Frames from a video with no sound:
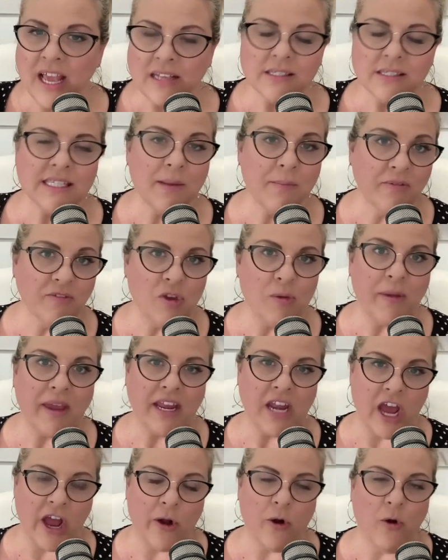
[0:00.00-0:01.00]
some of you
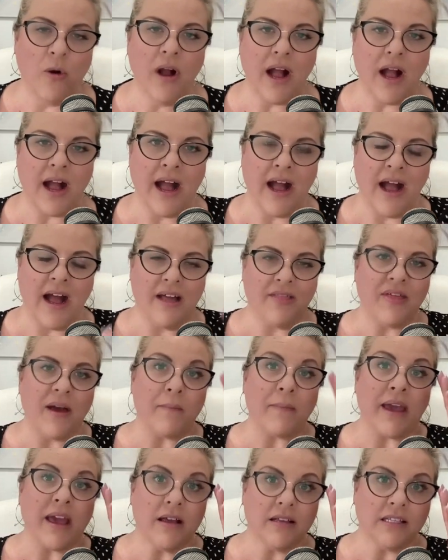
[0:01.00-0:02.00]
may know
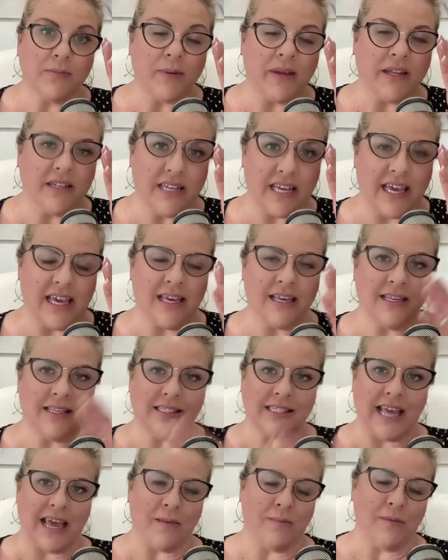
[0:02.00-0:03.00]
that my husband
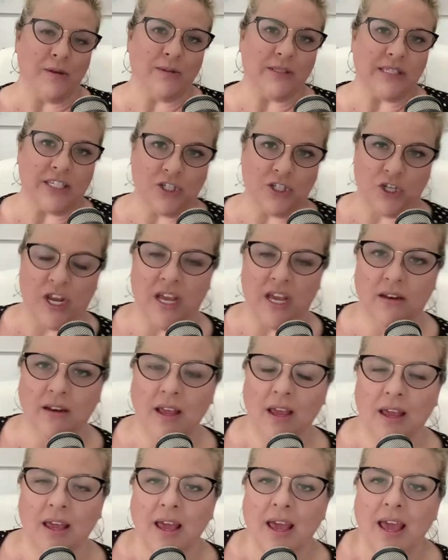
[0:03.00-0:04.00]
is a musician
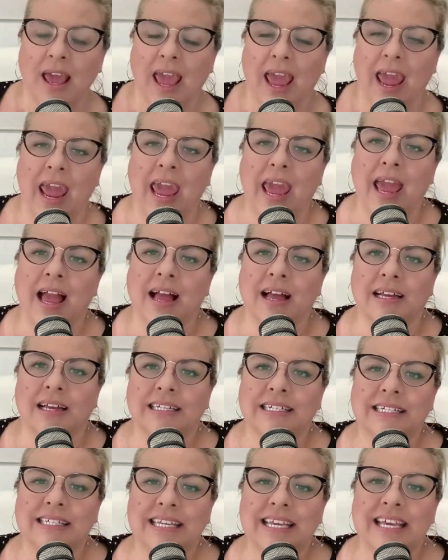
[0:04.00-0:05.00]

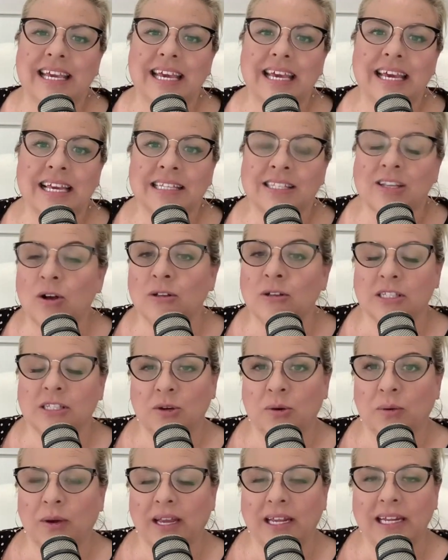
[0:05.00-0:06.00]
and he is
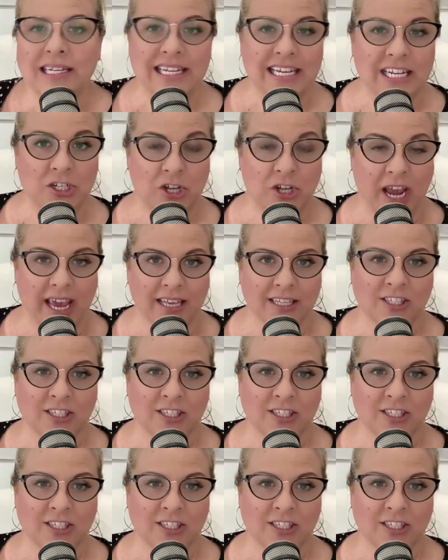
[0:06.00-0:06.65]
also a DJ.